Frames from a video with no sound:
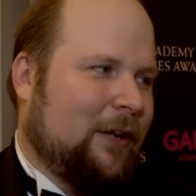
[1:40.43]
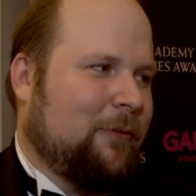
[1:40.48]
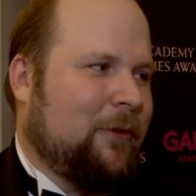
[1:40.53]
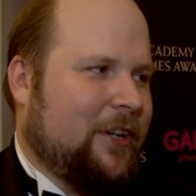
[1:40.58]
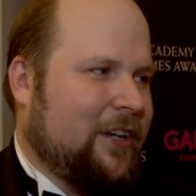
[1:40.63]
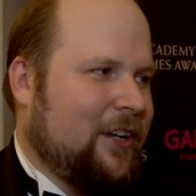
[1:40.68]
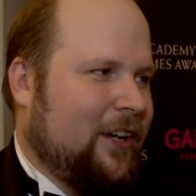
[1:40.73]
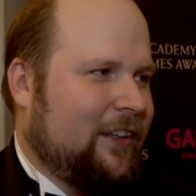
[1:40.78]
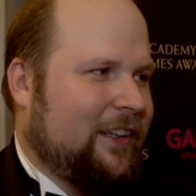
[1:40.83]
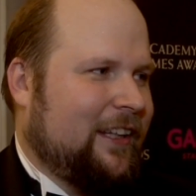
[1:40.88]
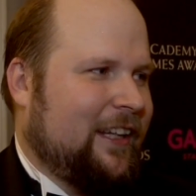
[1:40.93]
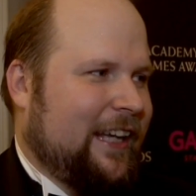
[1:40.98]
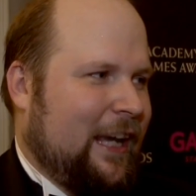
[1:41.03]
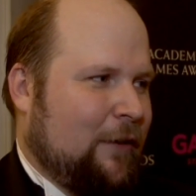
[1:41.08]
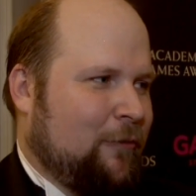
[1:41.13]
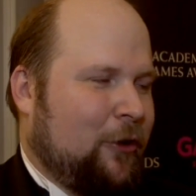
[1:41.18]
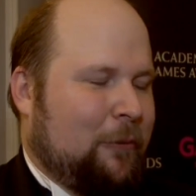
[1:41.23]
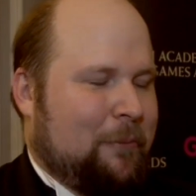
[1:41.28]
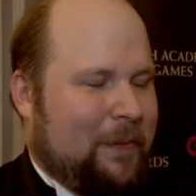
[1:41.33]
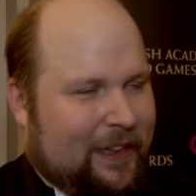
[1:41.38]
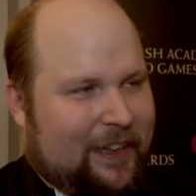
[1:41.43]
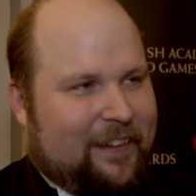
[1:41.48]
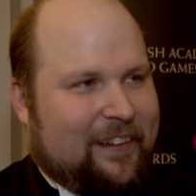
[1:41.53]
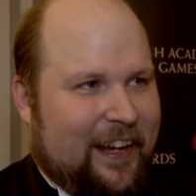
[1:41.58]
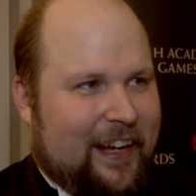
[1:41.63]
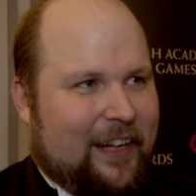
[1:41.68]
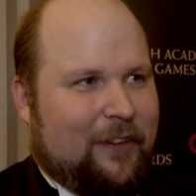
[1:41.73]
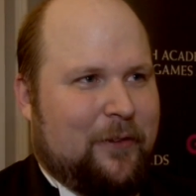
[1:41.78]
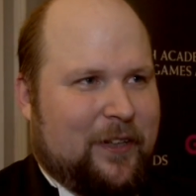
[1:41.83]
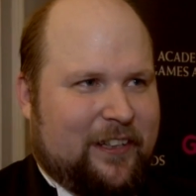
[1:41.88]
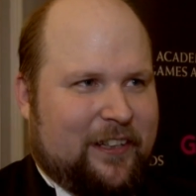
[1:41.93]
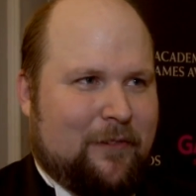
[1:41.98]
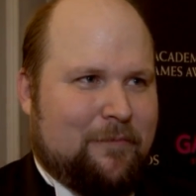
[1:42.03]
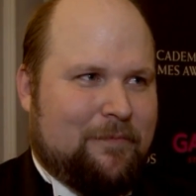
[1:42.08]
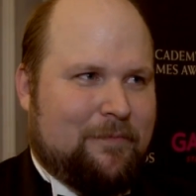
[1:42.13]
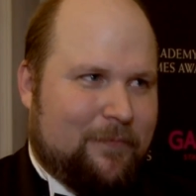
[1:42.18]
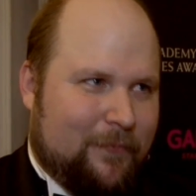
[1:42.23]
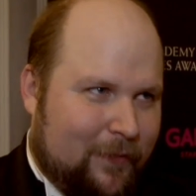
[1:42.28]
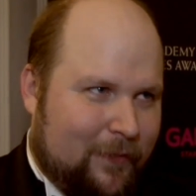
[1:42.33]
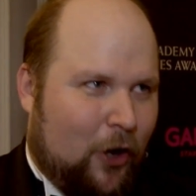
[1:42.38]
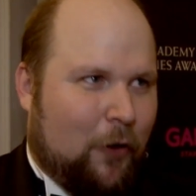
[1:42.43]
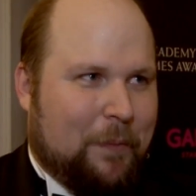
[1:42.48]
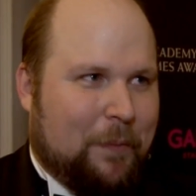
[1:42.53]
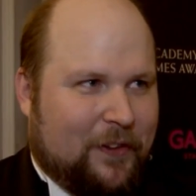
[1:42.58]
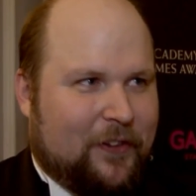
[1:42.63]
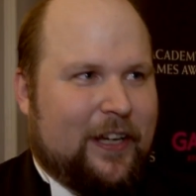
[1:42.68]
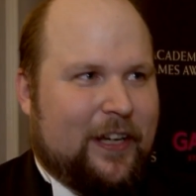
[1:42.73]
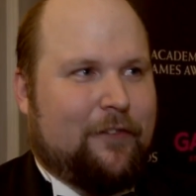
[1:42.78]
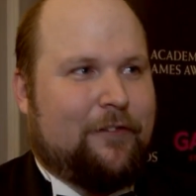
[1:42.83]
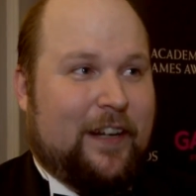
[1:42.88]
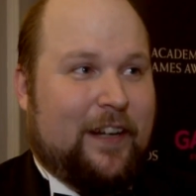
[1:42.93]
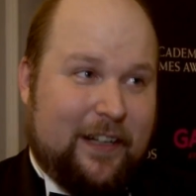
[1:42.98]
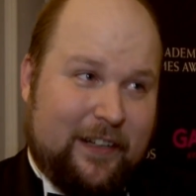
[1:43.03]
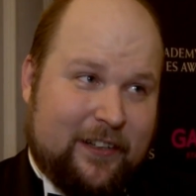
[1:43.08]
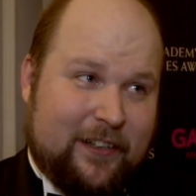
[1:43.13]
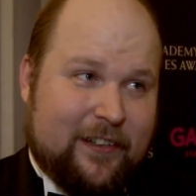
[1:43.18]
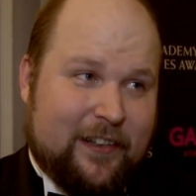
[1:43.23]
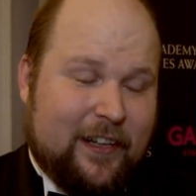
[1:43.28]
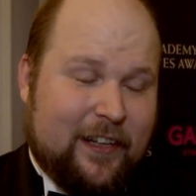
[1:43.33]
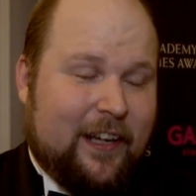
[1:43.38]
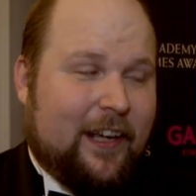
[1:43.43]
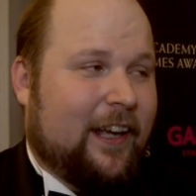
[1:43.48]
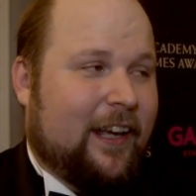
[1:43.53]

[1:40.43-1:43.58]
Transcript: working on a game called Minitale, which I'm hoping to get finished.